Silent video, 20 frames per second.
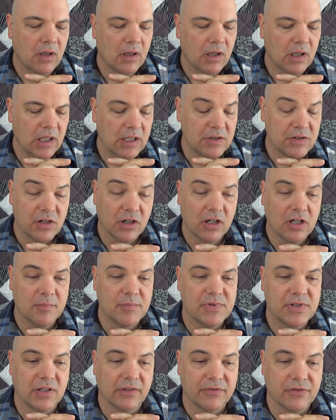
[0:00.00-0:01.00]
In
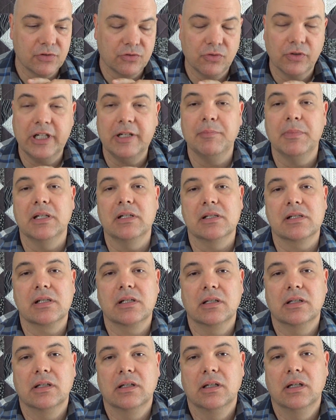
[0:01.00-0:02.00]
terms of treatment,
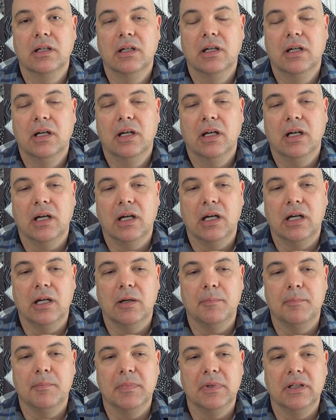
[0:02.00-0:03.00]

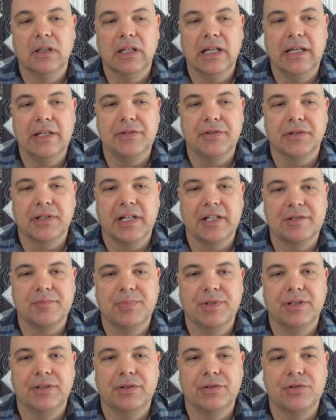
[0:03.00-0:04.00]
laser has
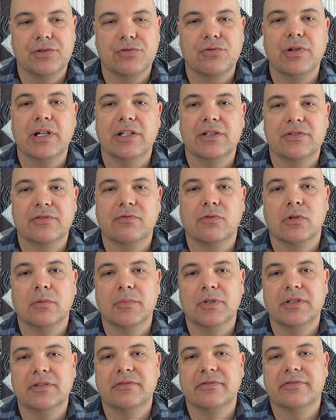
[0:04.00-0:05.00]
been
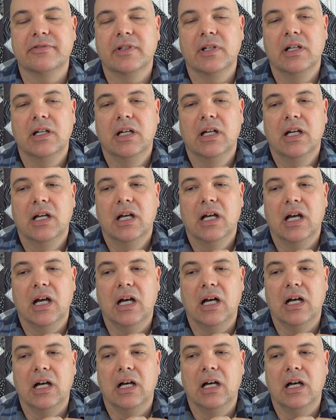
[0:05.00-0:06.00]
transformative.
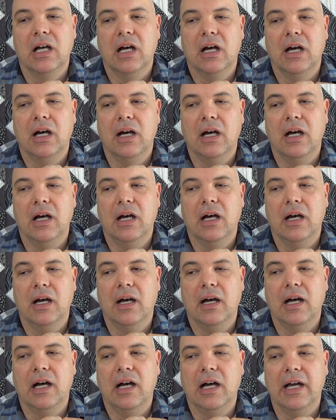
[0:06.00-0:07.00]

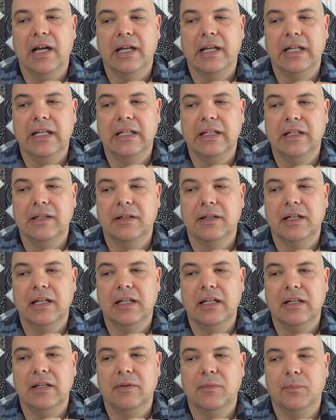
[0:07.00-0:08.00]
I
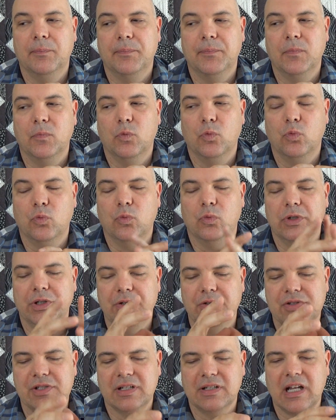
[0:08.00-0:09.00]

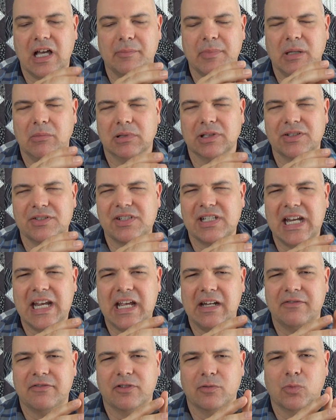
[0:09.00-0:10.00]
used to not be able to
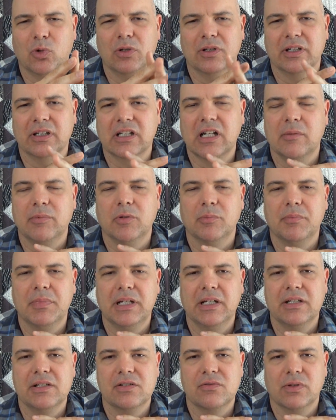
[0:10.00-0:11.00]
stand for more than a couple
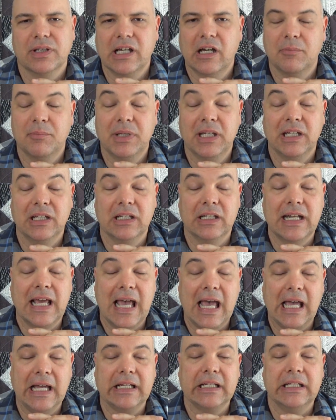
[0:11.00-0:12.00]
minutes without being in
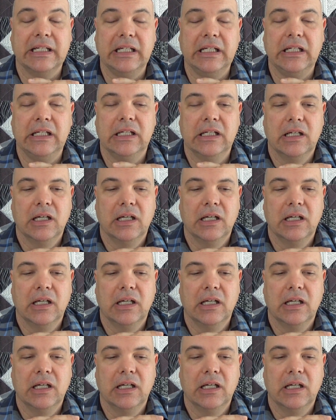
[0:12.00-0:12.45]
agony.